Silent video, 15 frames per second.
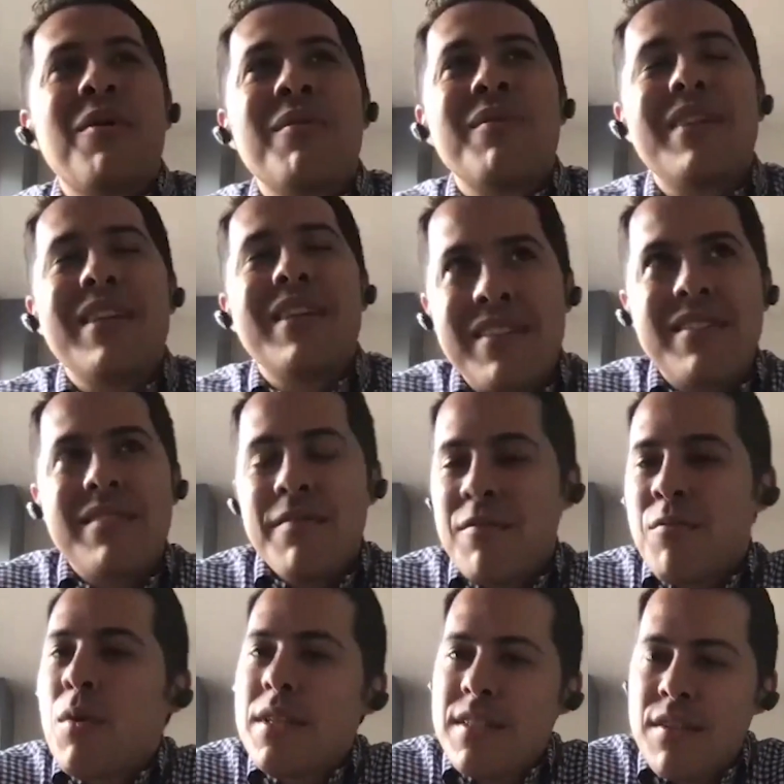it's
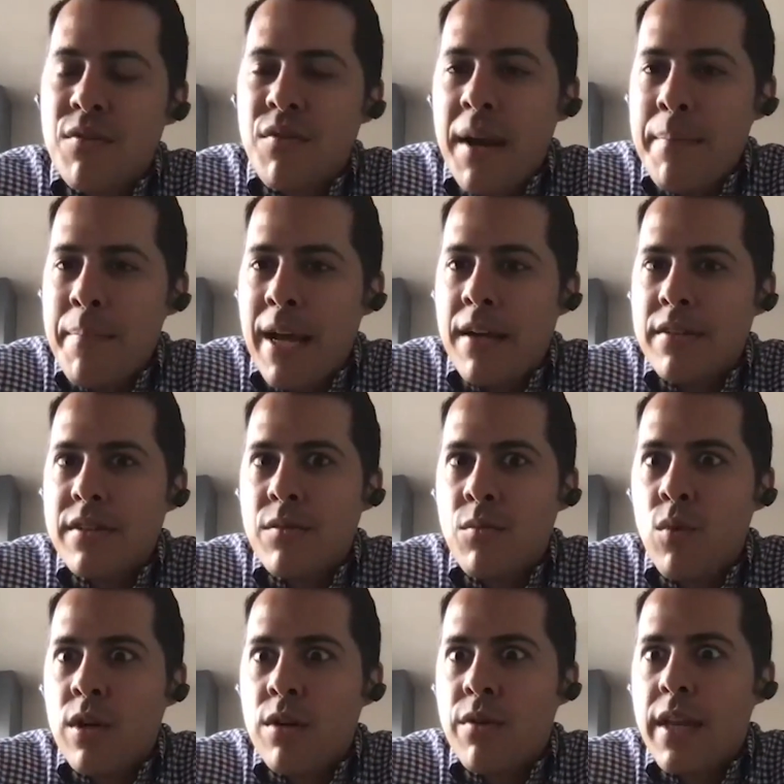what's the right balance and
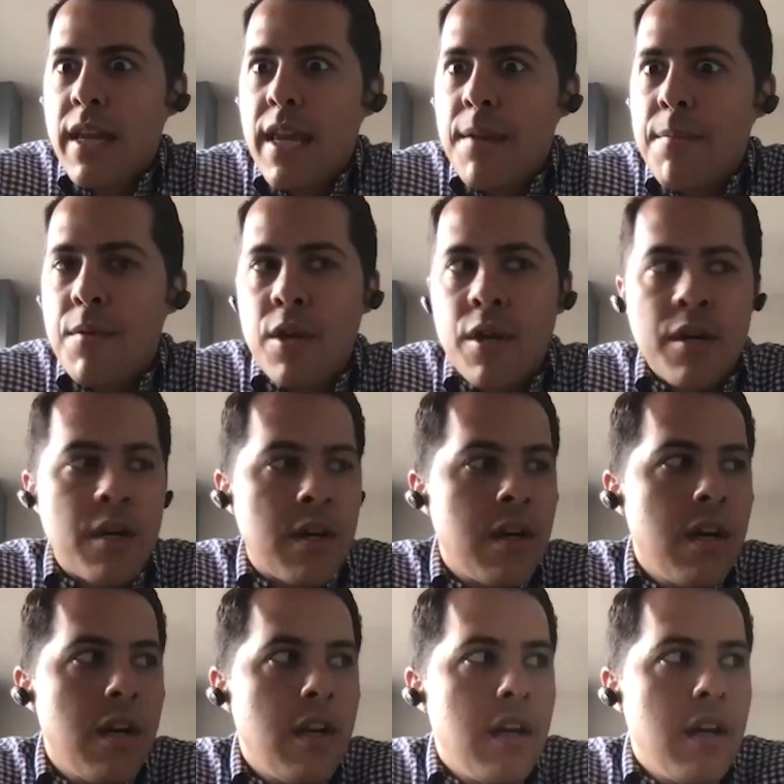what'll keep your